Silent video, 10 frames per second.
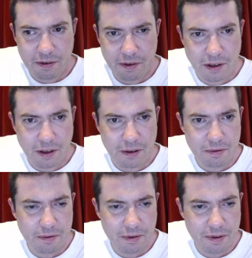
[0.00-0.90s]
Oh no.
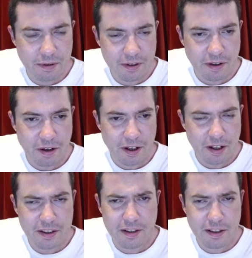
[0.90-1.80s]
Sorry,
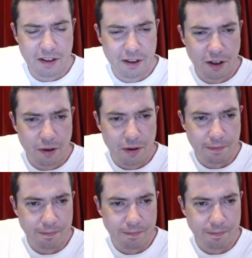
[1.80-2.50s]
it's a dude.